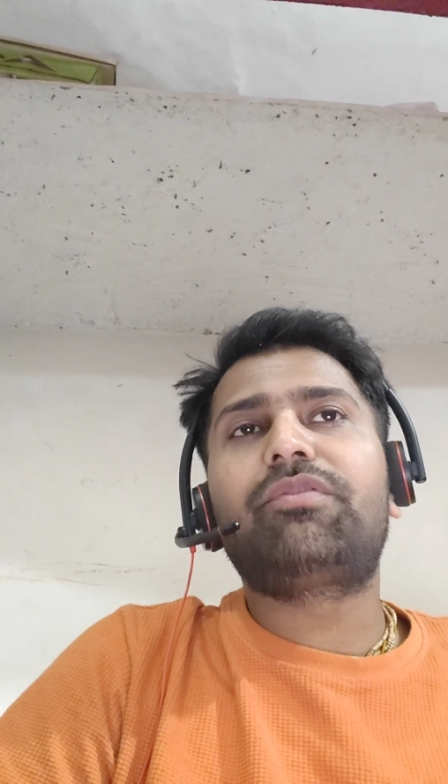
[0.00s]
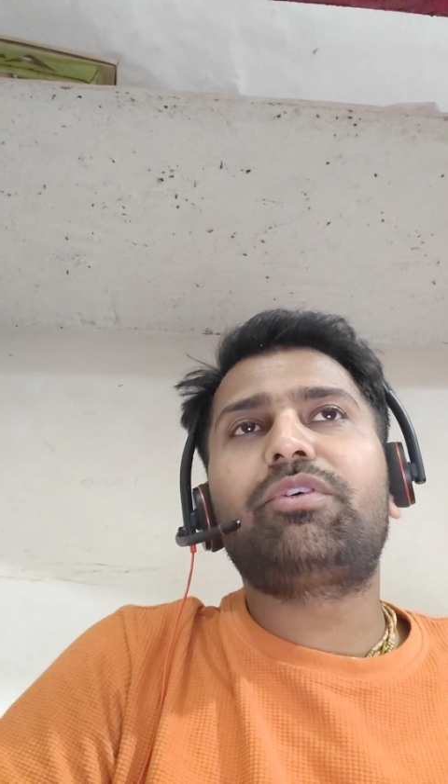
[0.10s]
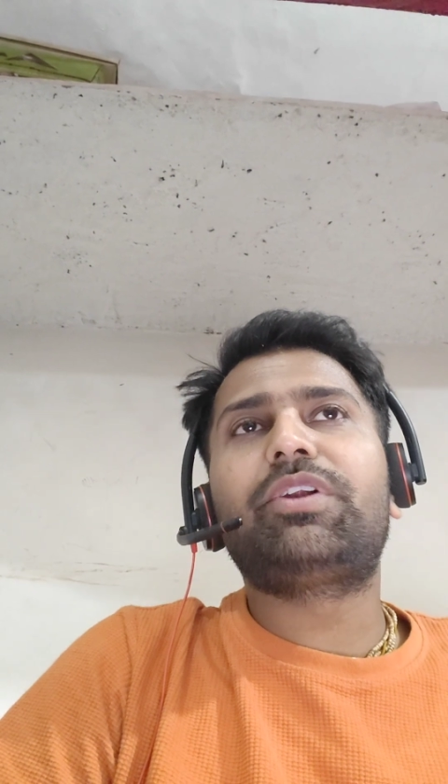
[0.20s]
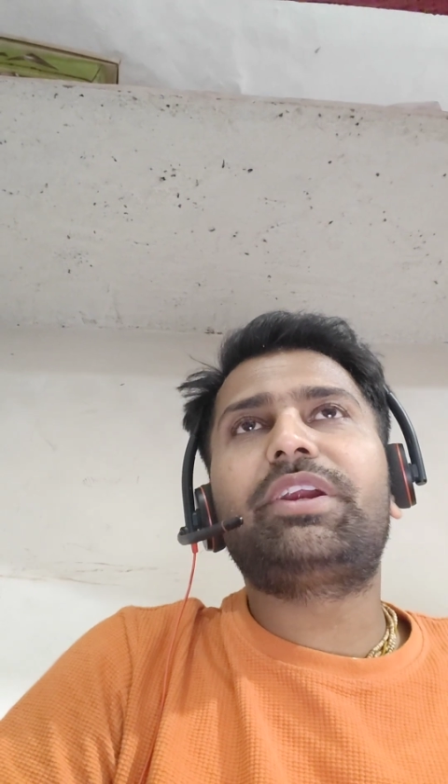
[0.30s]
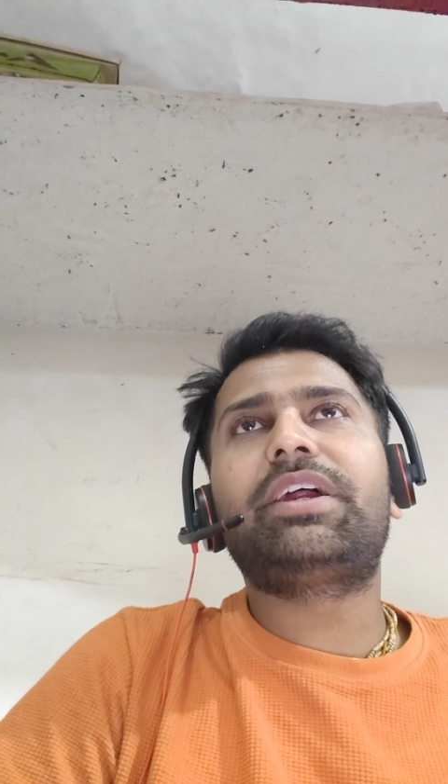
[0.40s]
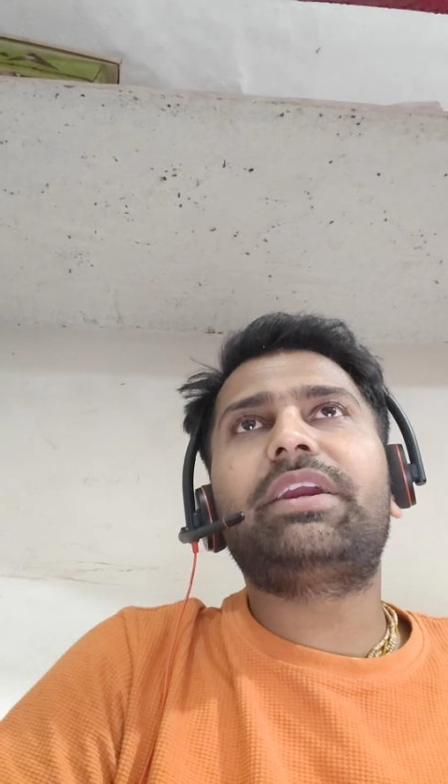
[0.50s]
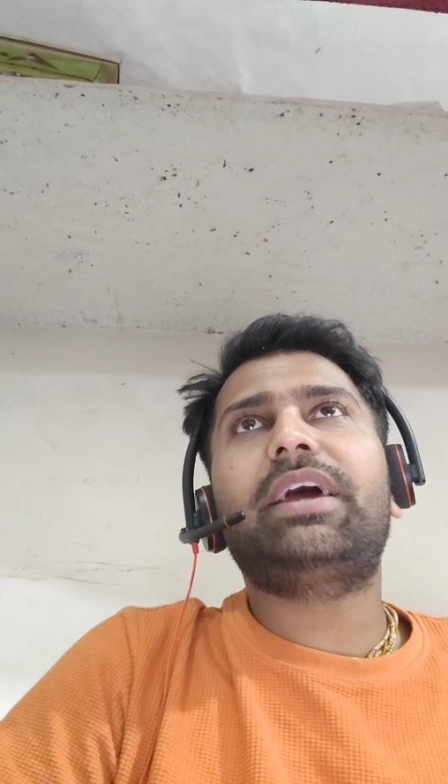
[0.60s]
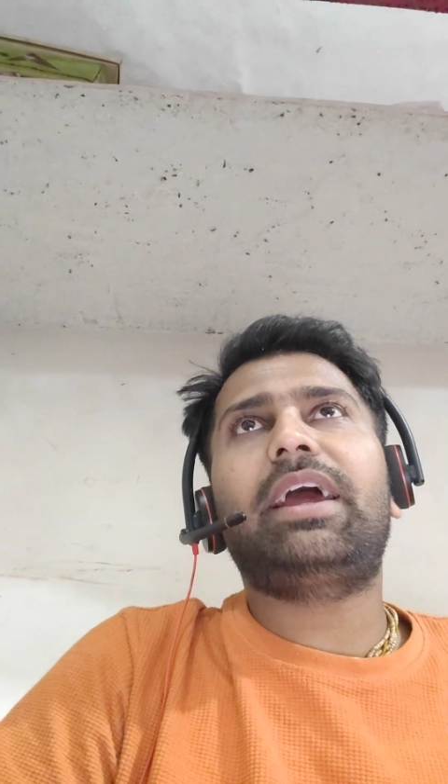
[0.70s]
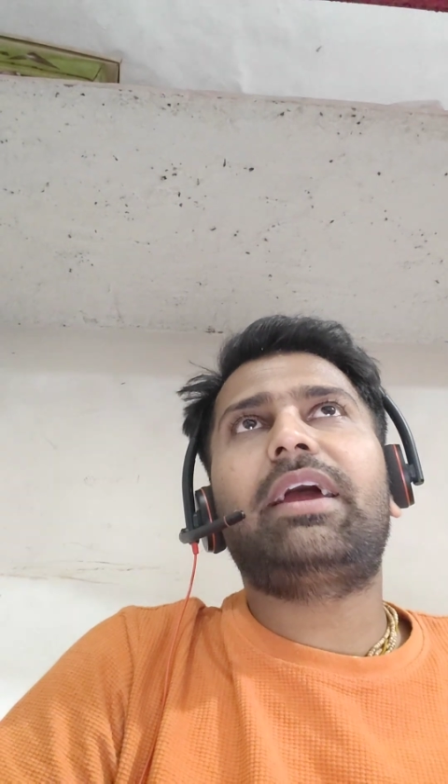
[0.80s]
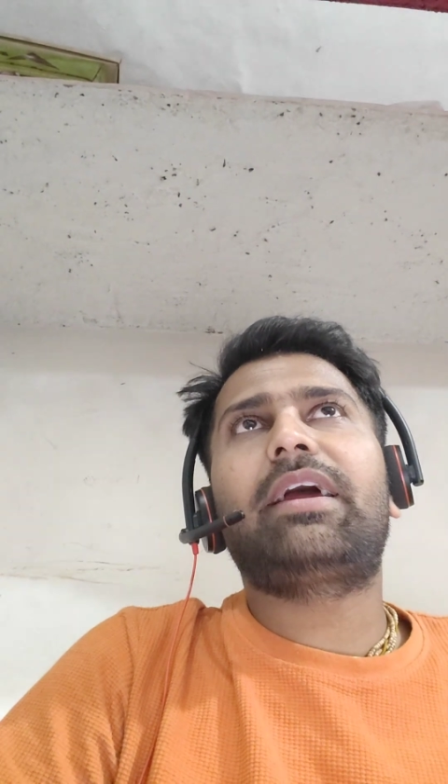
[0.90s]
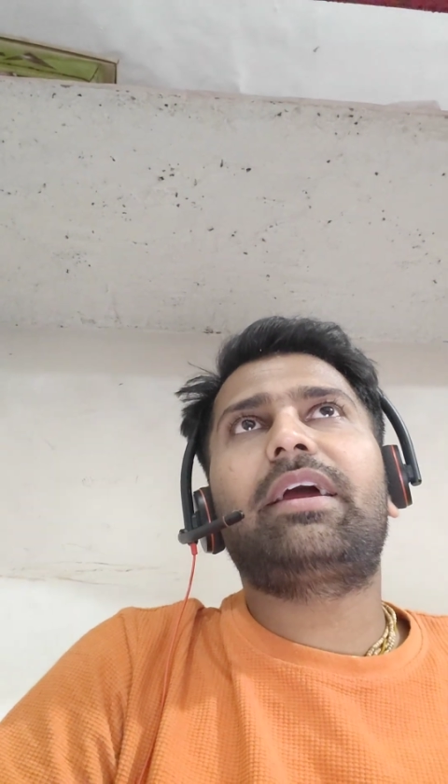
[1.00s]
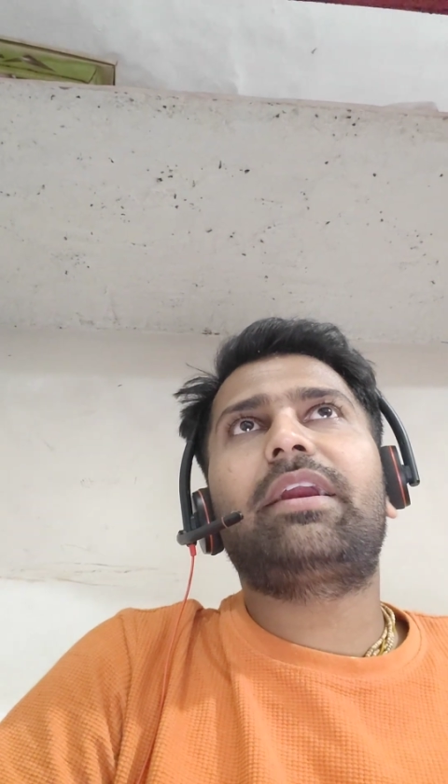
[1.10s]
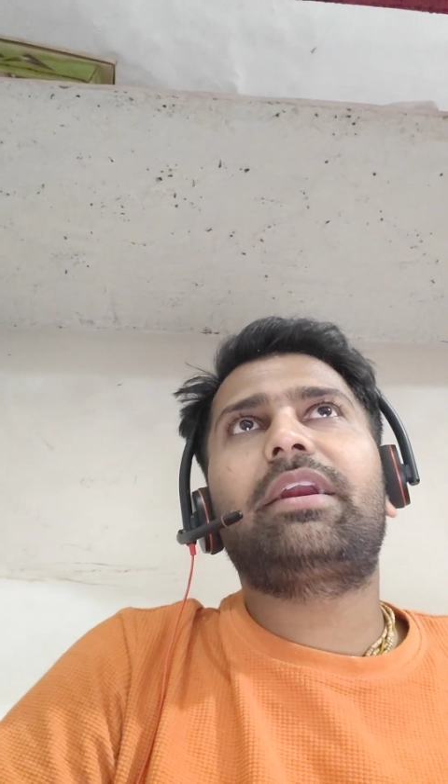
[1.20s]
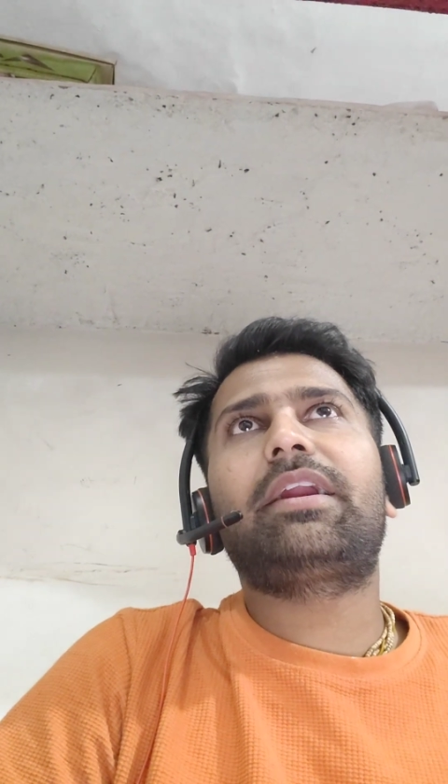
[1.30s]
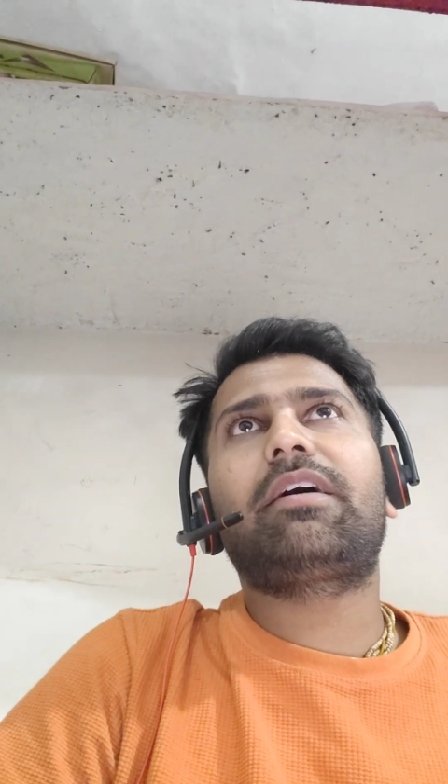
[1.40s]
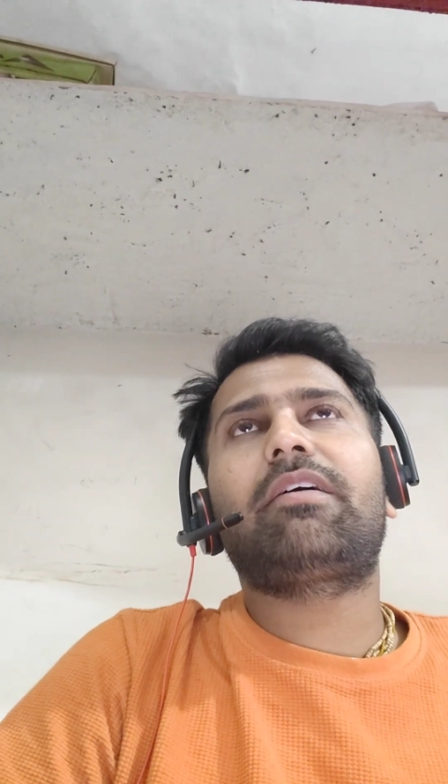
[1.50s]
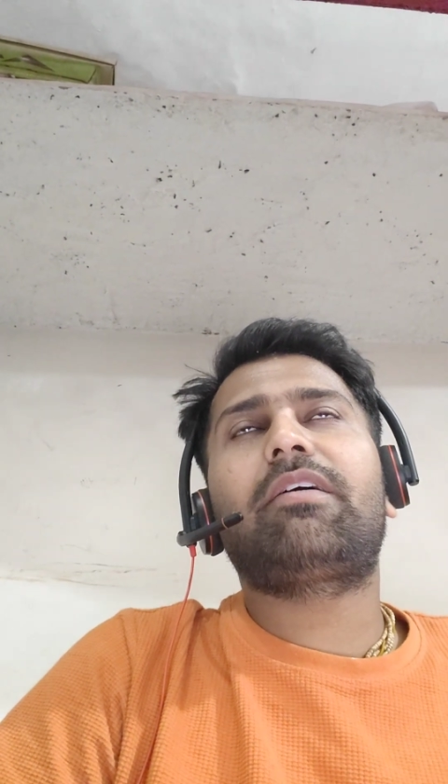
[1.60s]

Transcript: if you need it. And